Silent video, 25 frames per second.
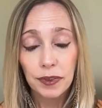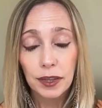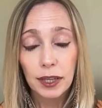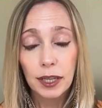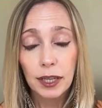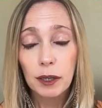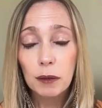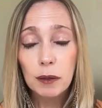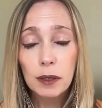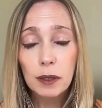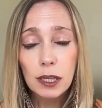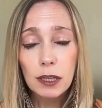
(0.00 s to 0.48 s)

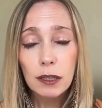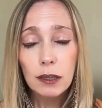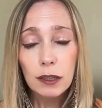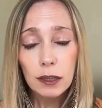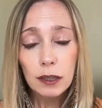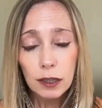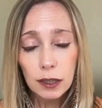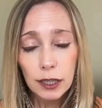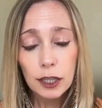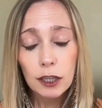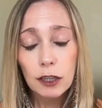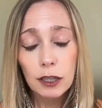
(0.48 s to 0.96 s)
It was
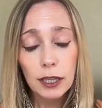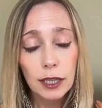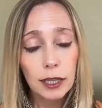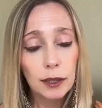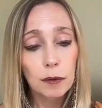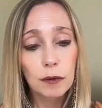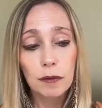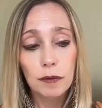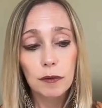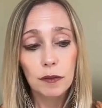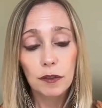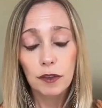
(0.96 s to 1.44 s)
literally
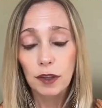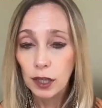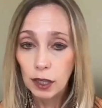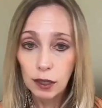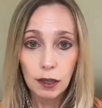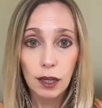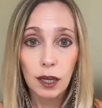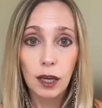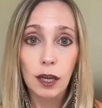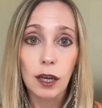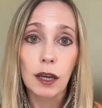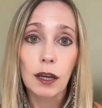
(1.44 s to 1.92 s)
the
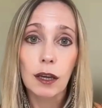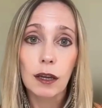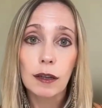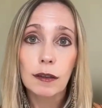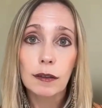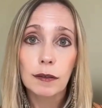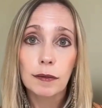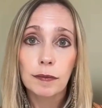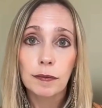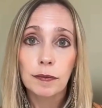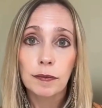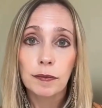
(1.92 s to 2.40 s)
thing
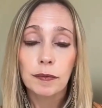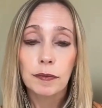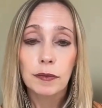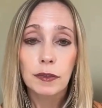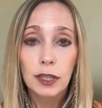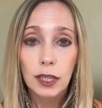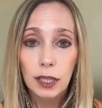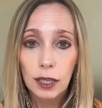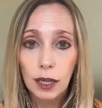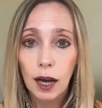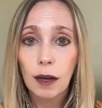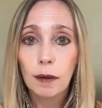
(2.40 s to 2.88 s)

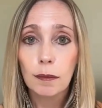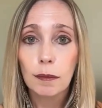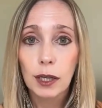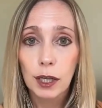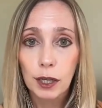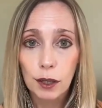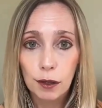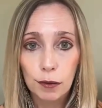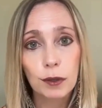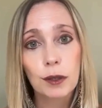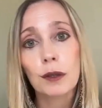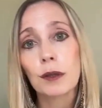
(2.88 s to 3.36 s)
that got me
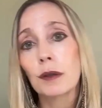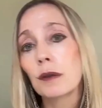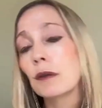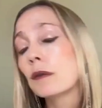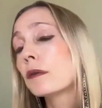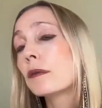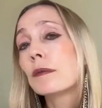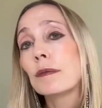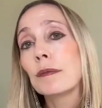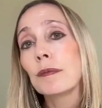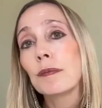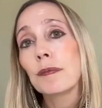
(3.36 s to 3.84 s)
through